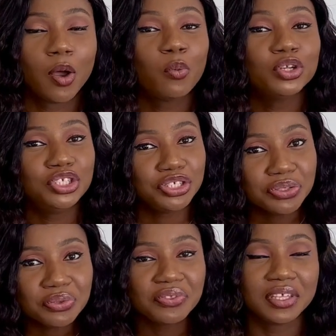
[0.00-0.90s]
What do
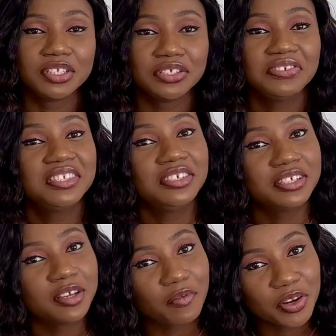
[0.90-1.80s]
you think? Do you see
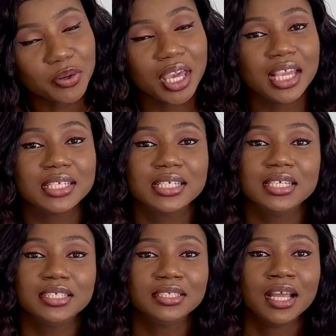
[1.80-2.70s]
yourself
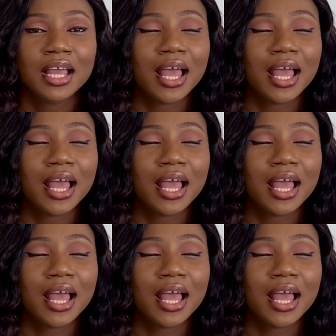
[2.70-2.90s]
relocating?